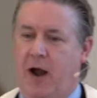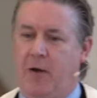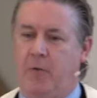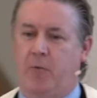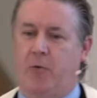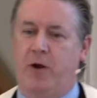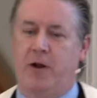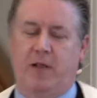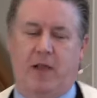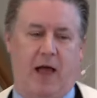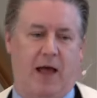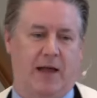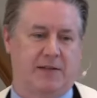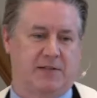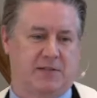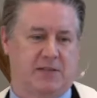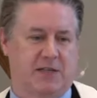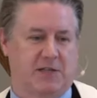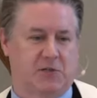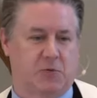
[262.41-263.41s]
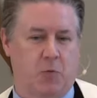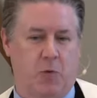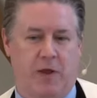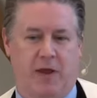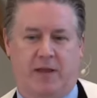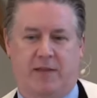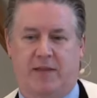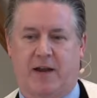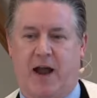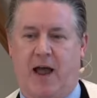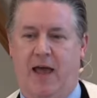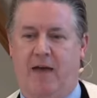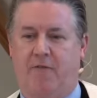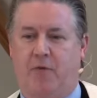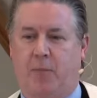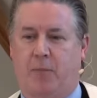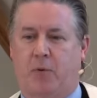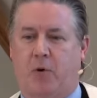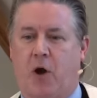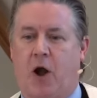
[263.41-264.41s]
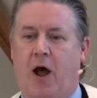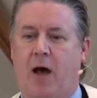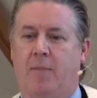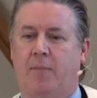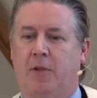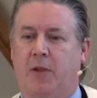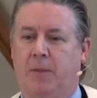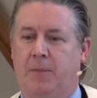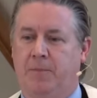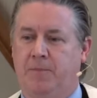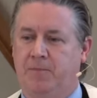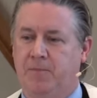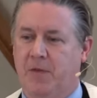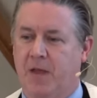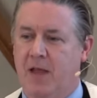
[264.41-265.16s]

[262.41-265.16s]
I realize this week that I have a problem.